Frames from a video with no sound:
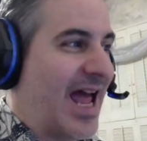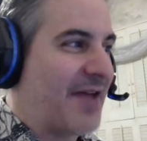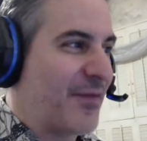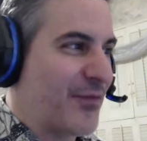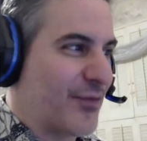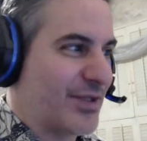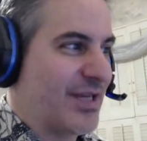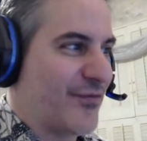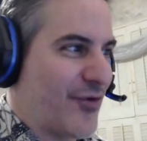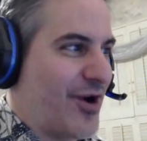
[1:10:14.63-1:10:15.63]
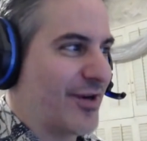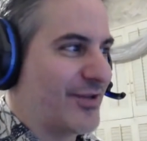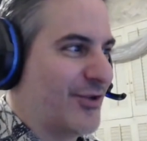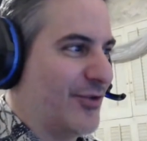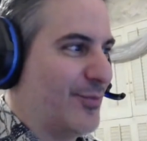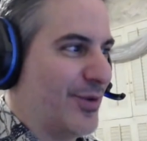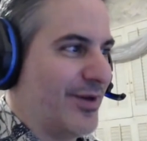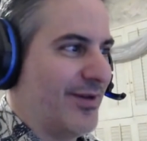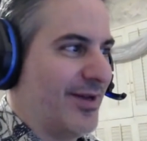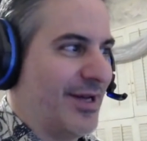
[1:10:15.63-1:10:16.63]
have a Frisky Frog too,
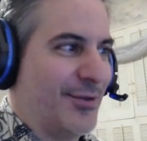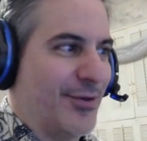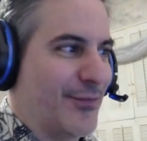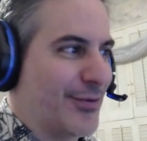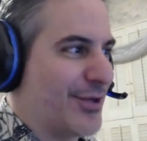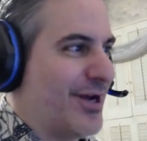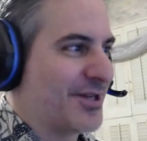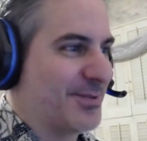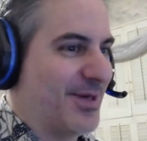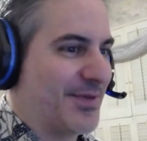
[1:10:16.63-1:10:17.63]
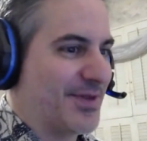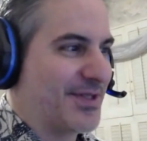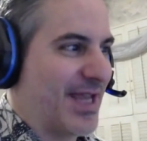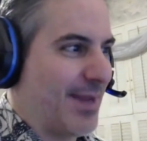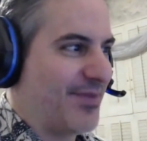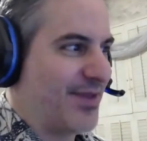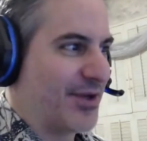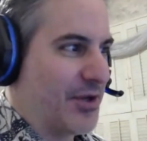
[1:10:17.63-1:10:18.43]
but I don't know if we're talking about the same thing.